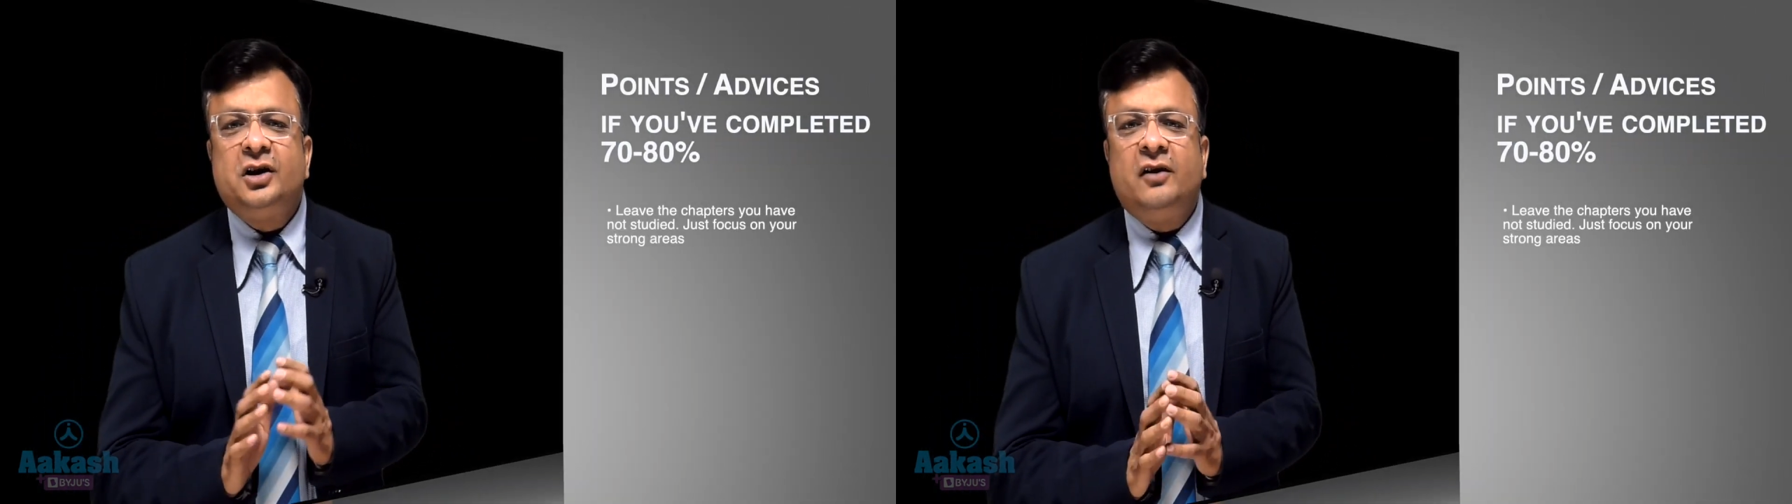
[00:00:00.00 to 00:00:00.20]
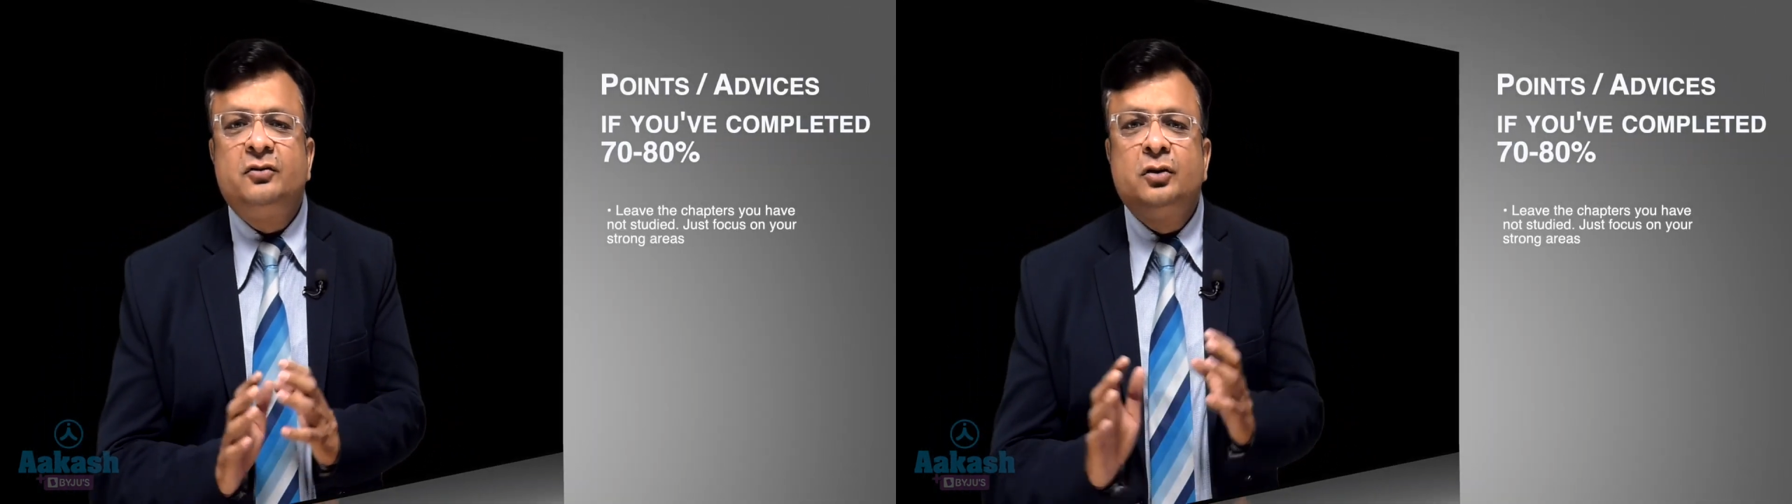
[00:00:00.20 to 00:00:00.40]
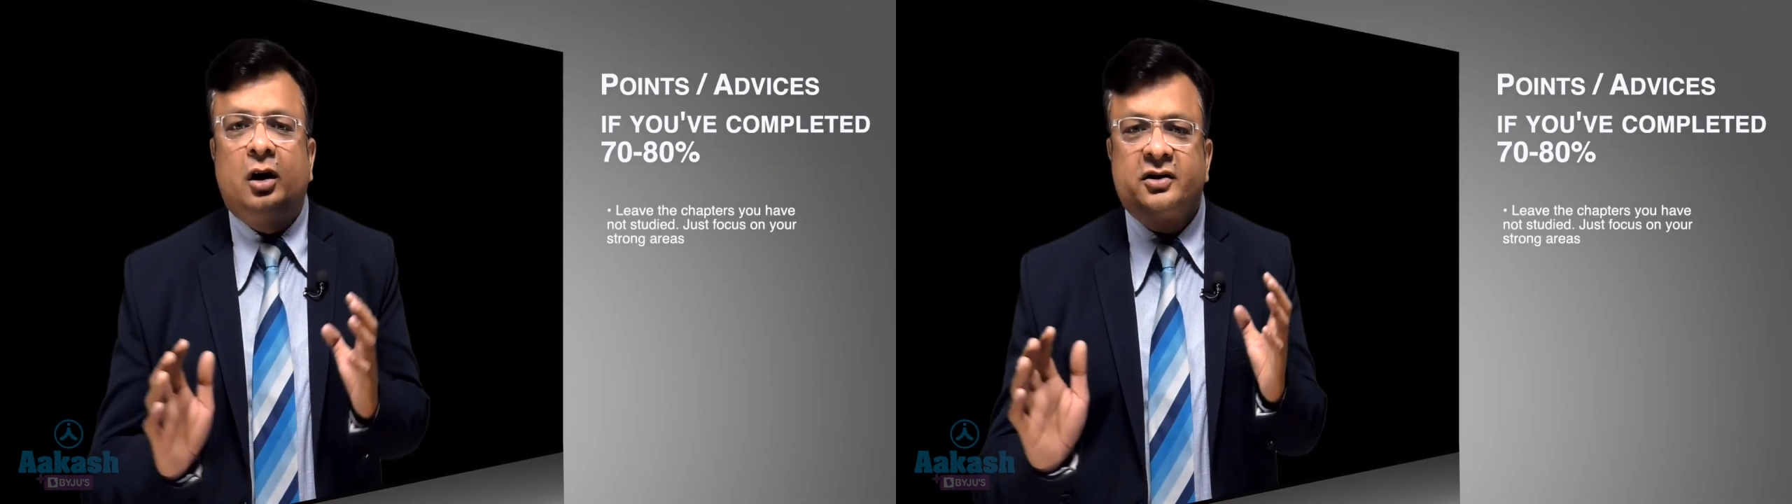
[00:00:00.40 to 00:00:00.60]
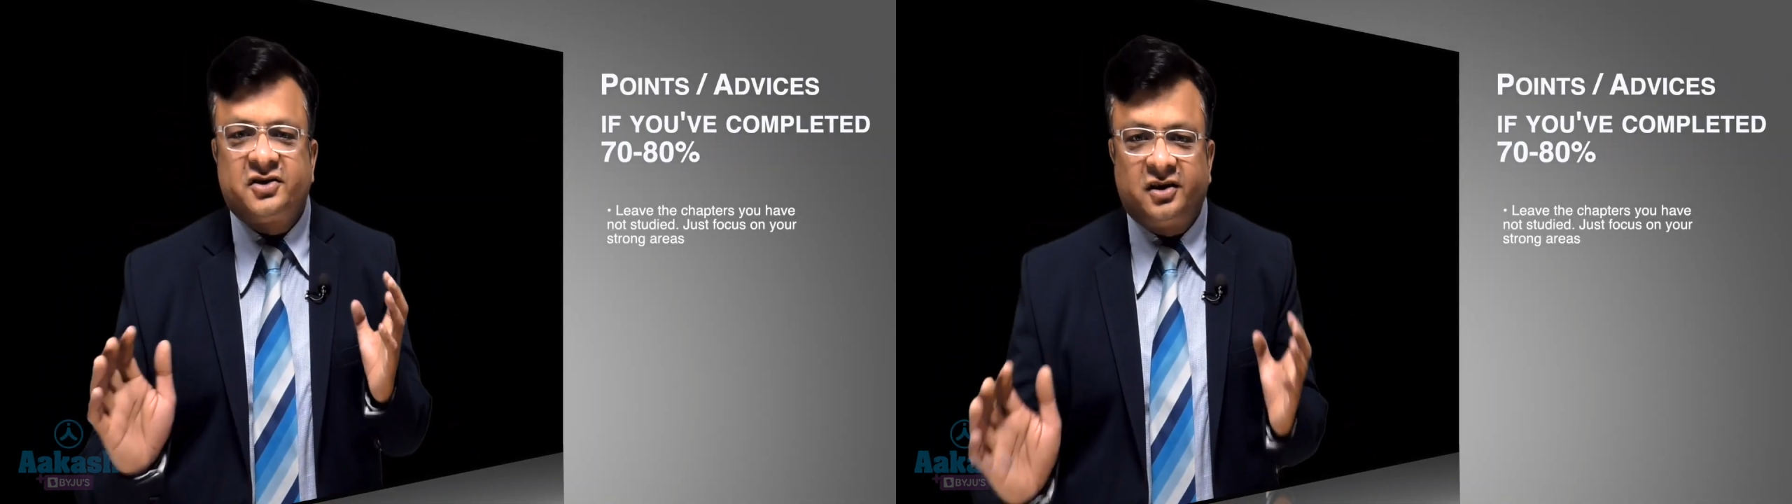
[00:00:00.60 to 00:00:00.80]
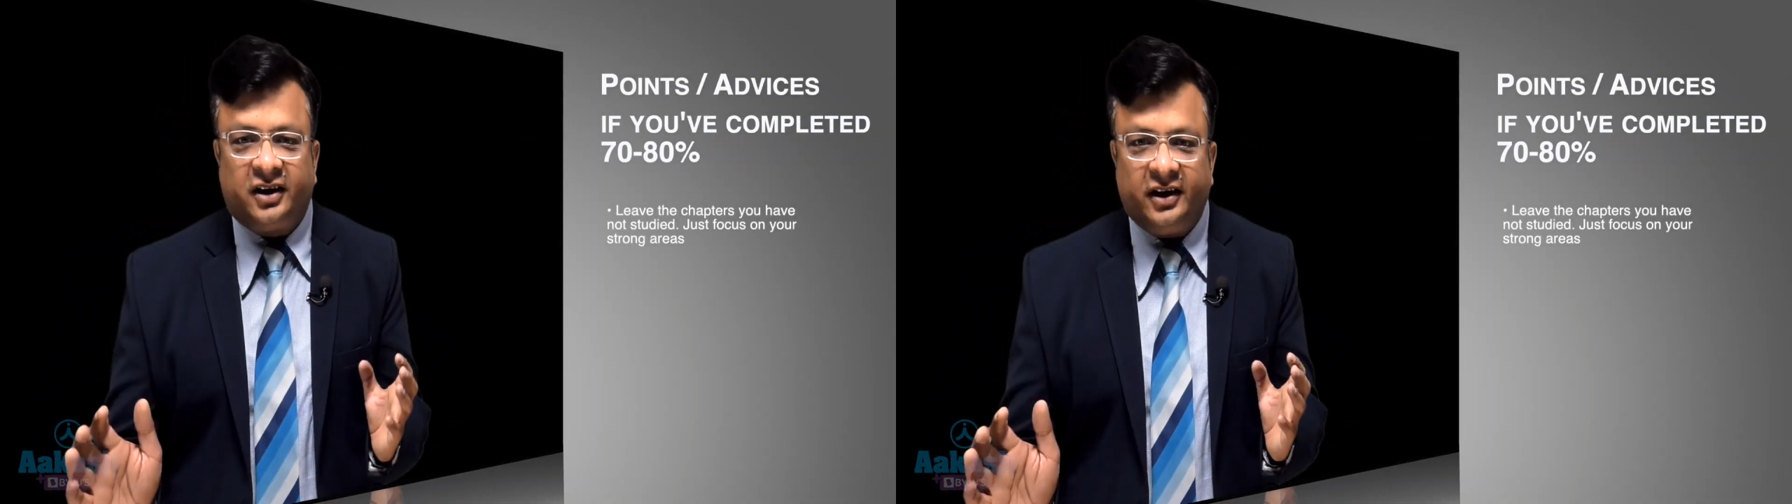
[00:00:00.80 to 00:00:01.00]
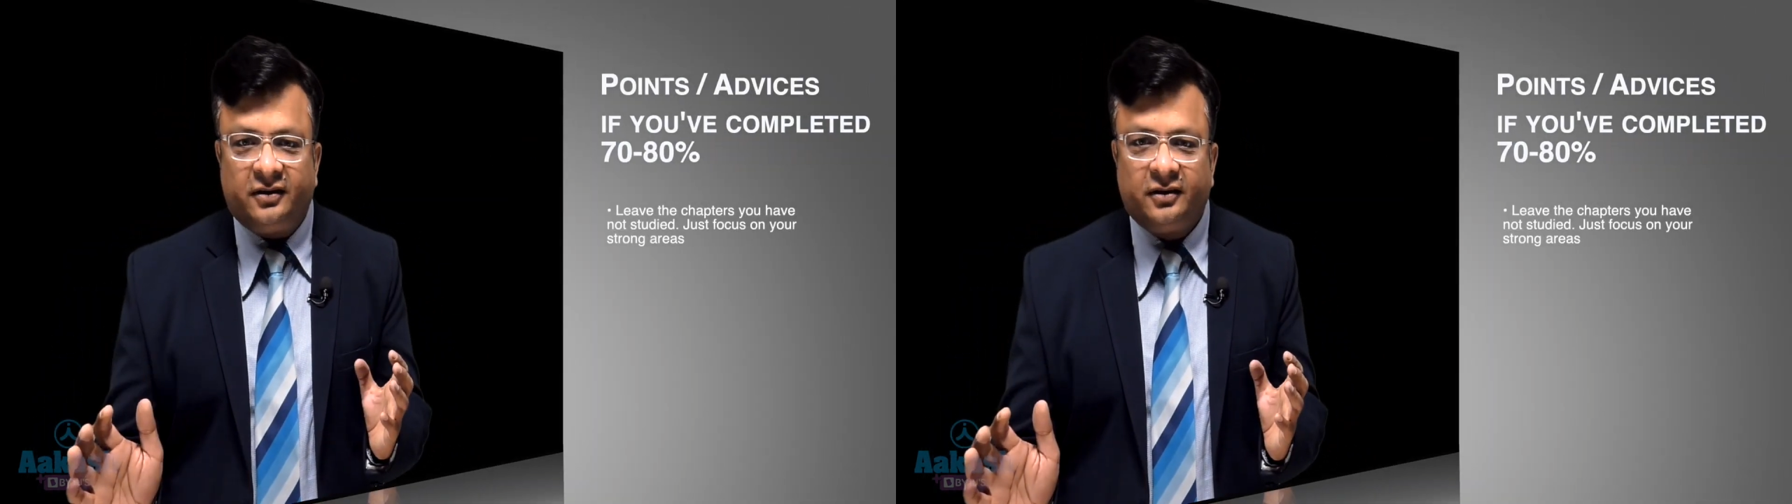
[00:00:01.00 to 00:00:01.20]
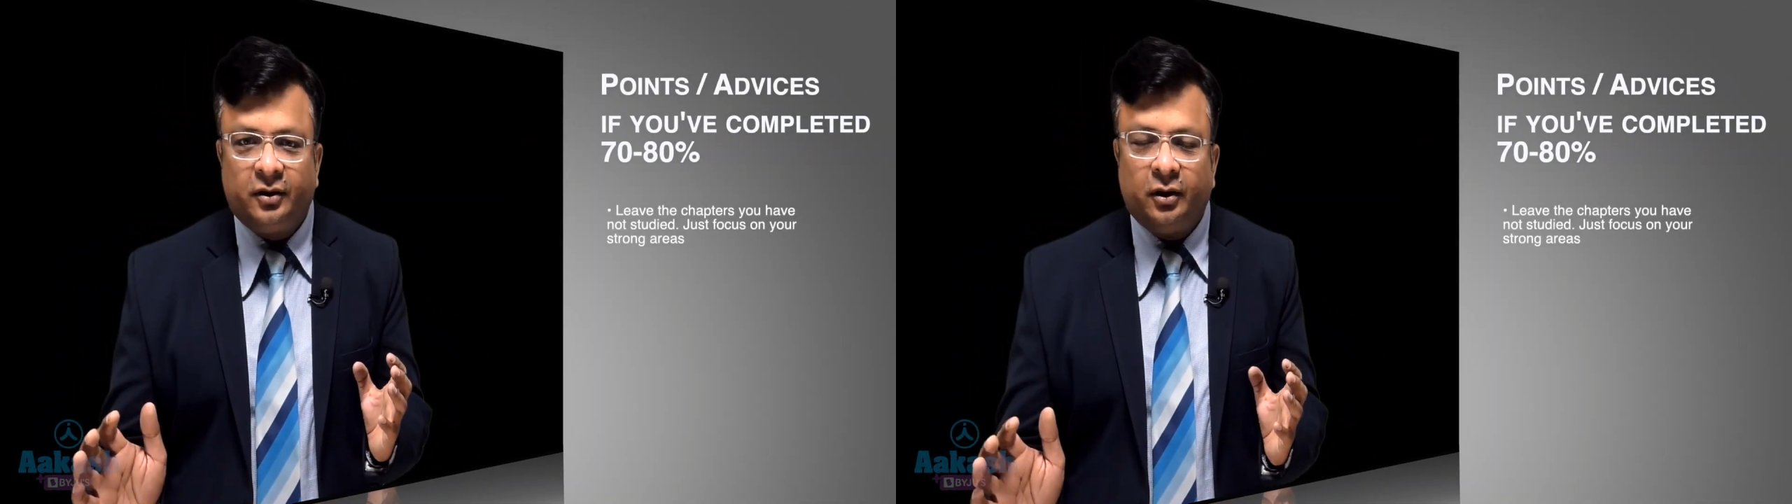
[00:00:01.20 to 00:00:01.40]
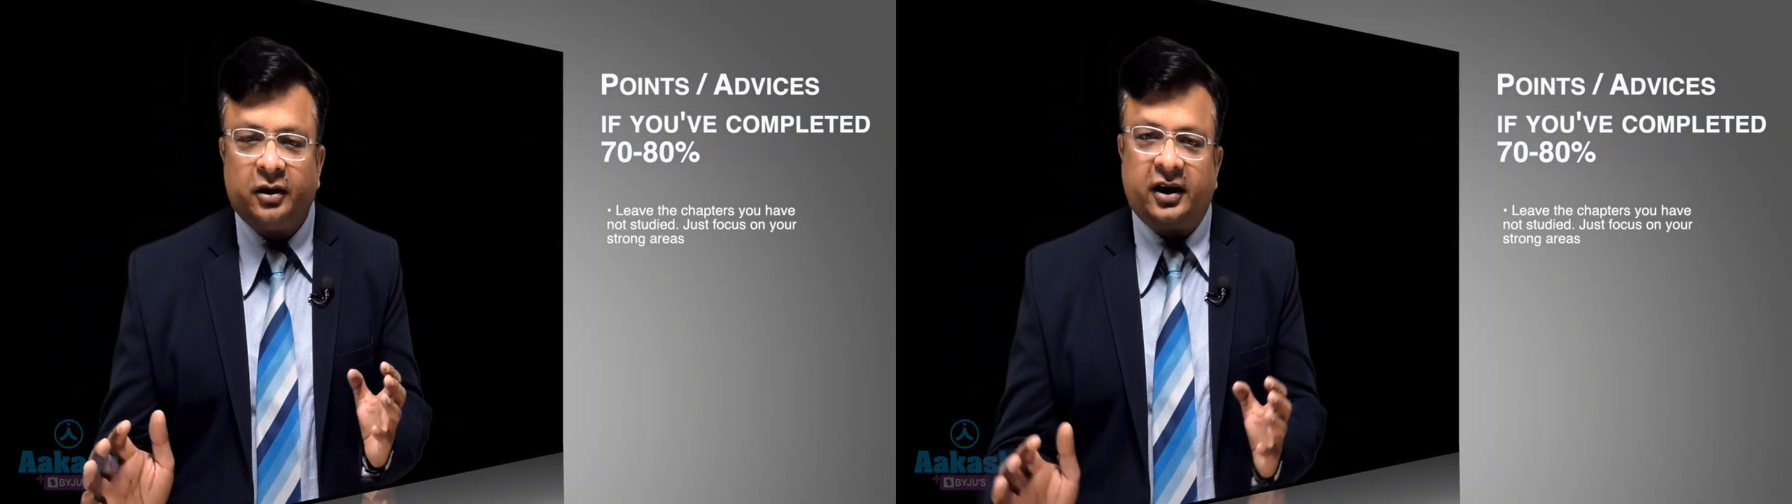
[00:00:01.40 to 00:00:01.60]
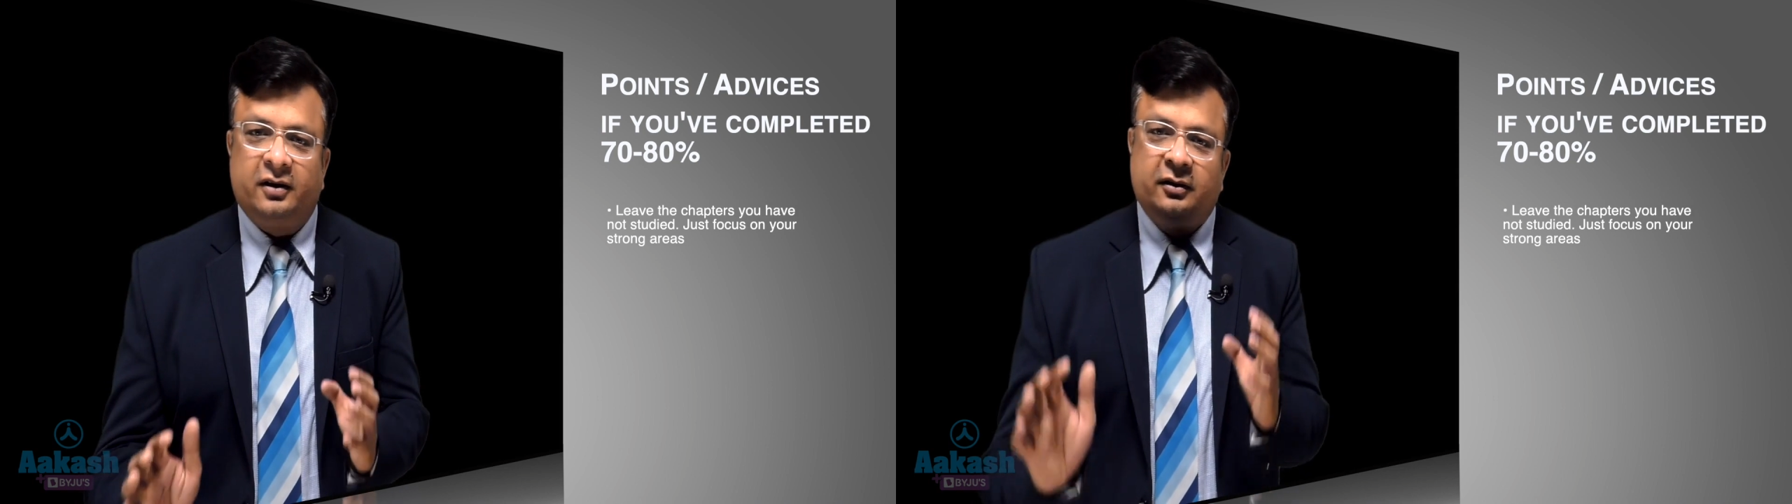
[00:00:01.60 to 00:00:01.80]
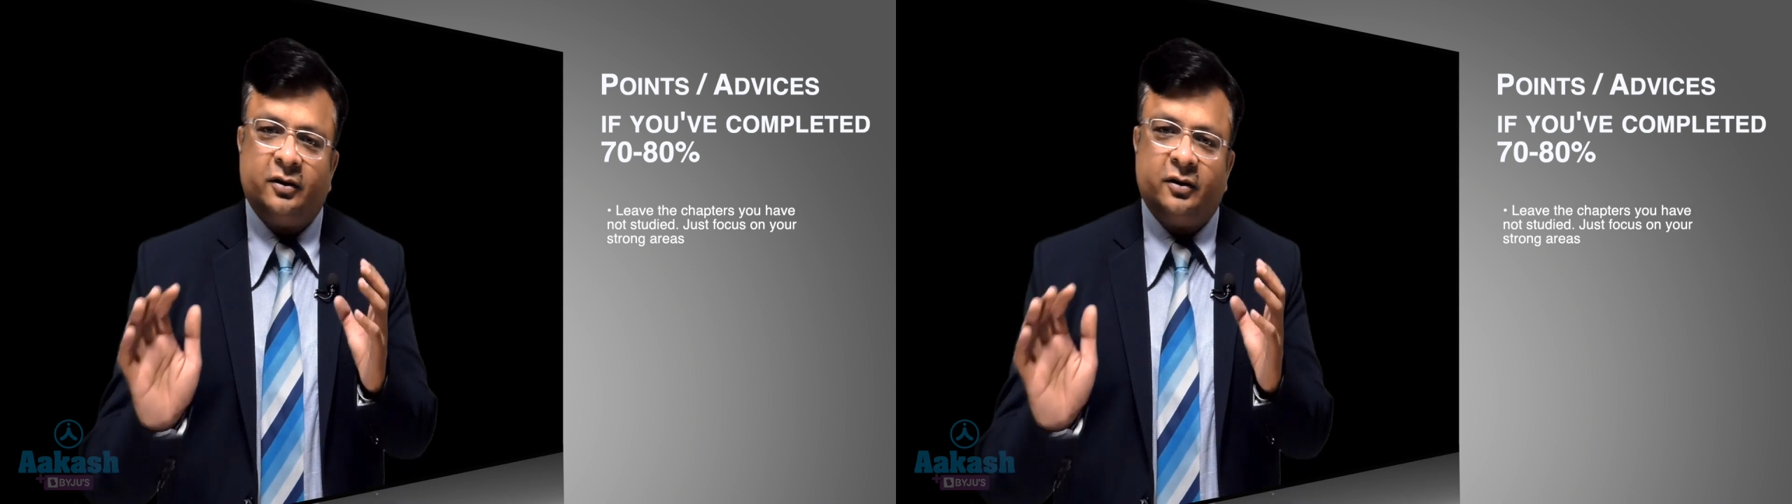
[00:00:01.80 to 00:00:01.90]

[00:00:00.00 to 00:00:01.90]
you have not studied. Okay,